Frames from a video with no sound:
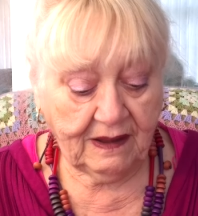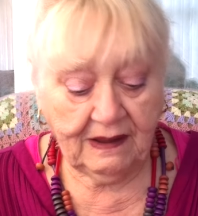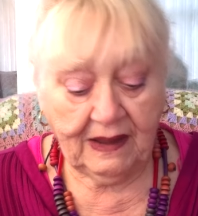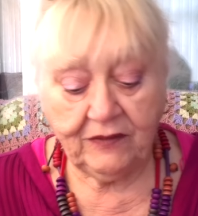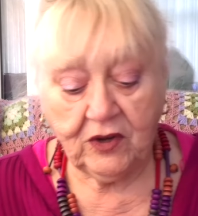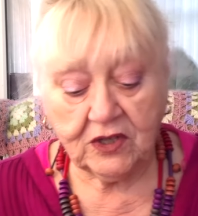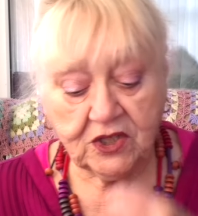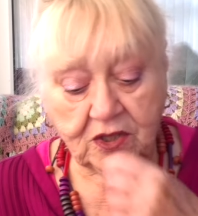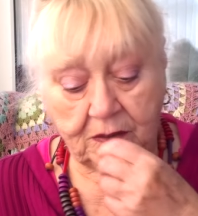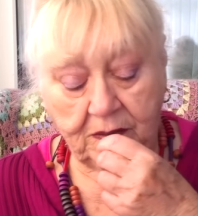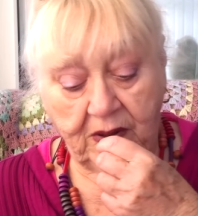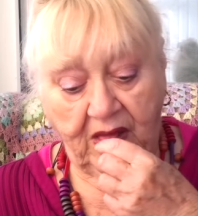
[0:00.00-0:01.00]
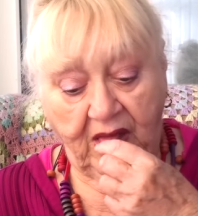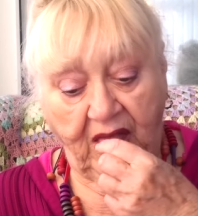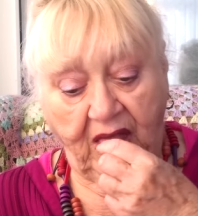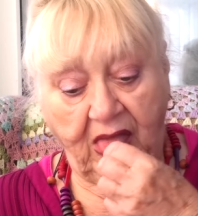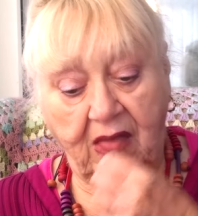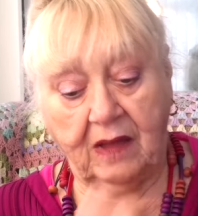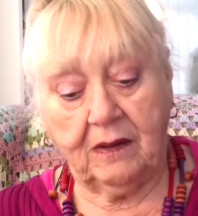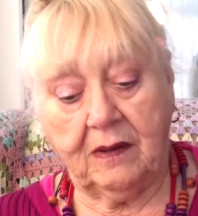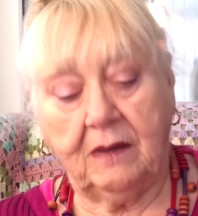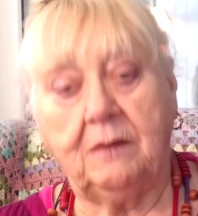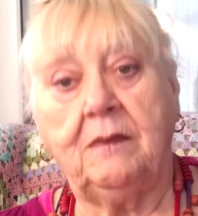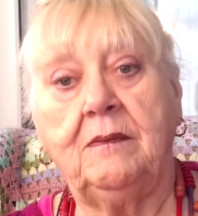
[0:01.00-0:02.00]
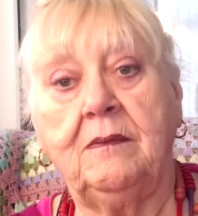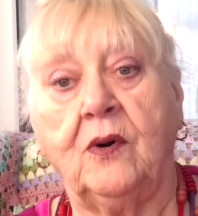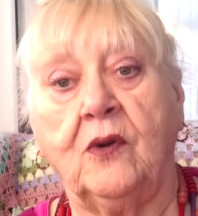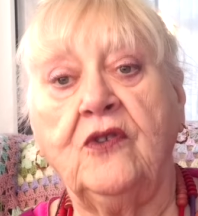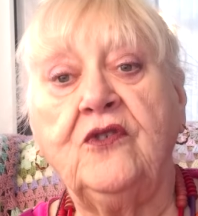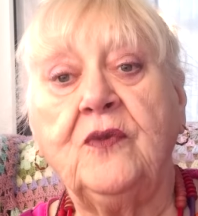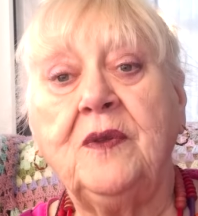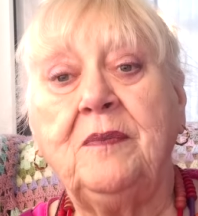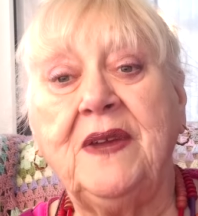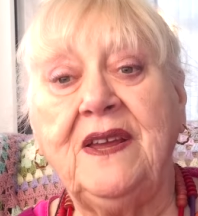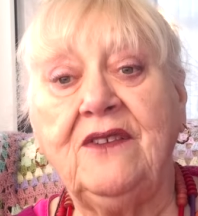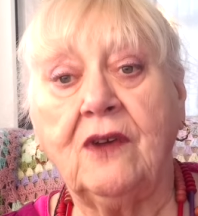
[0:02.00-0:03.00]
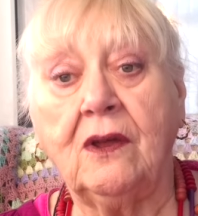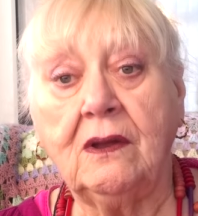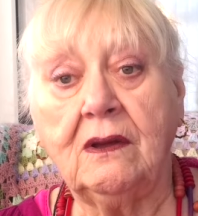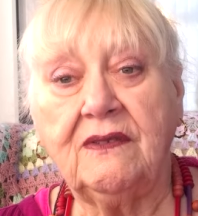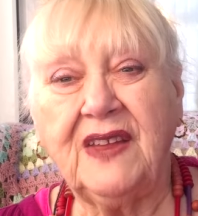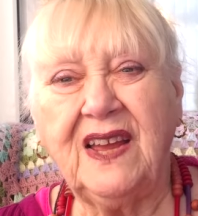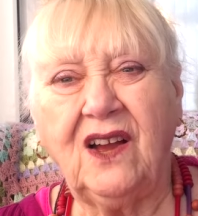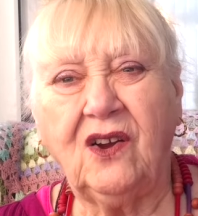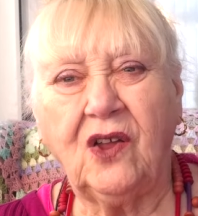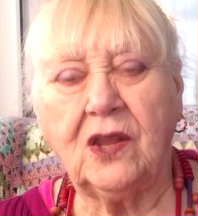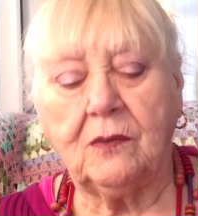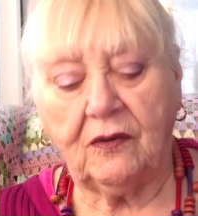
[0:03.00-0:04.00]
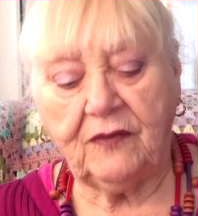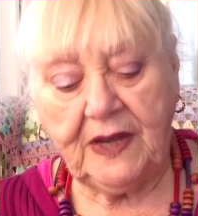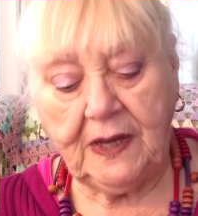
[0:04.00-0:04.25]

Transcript: I've got some buttons with bees on. I think I got them off